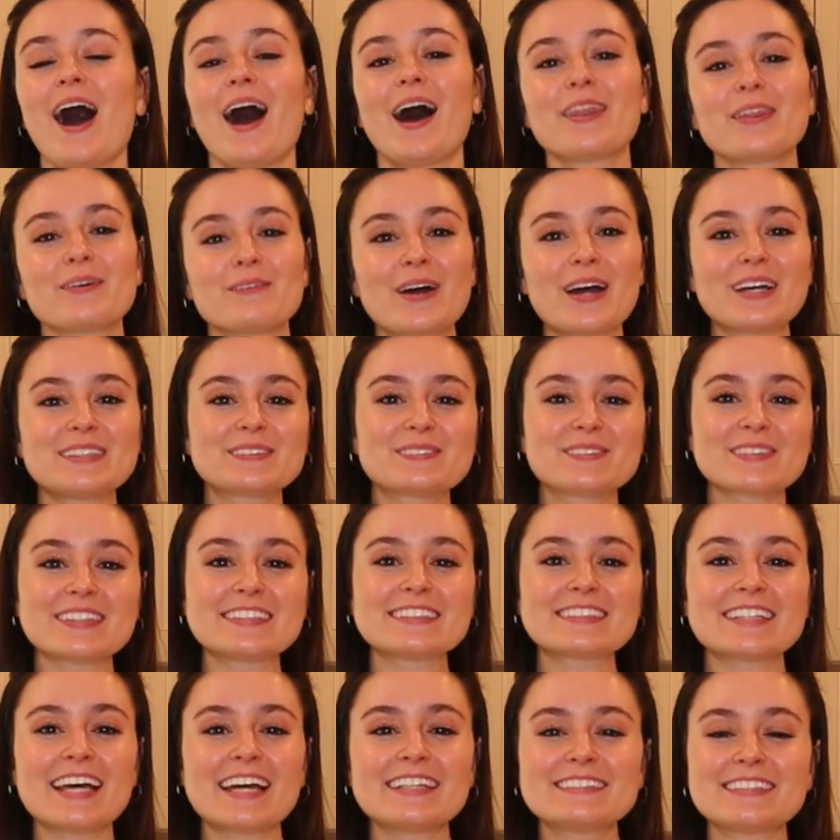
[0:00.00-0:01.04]
Otherwise,
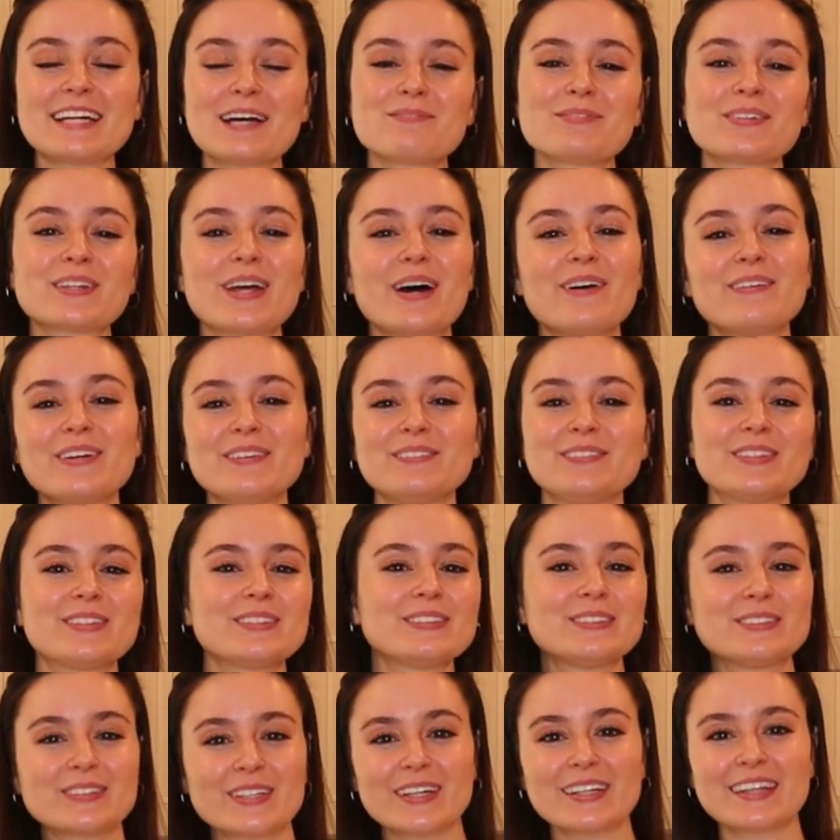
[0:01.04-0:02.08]
please like down below if you
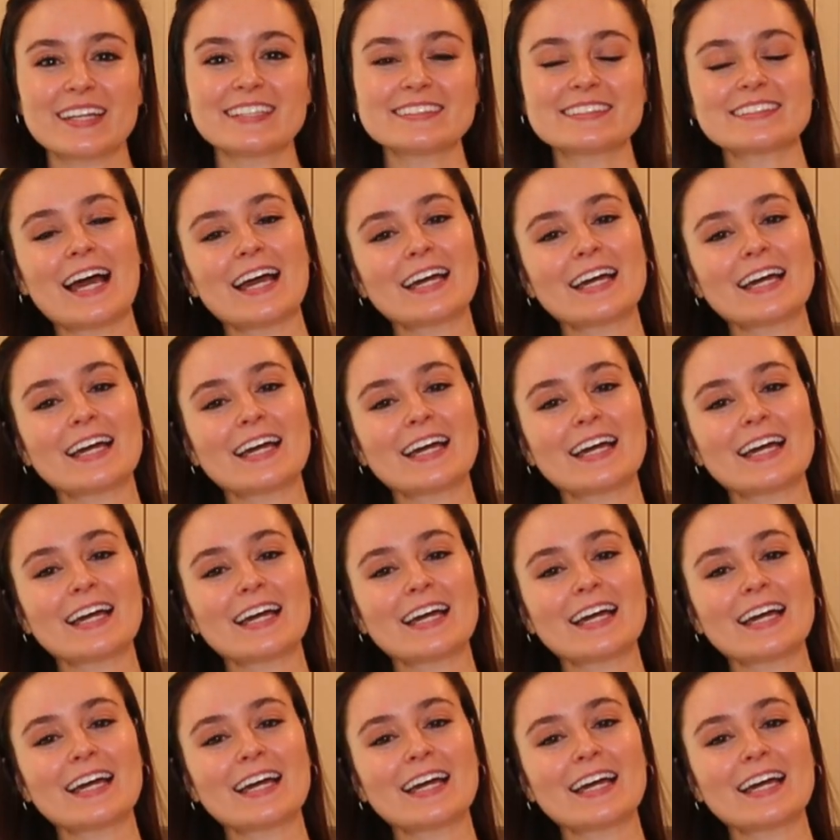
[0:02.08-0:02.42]
enjoyed this,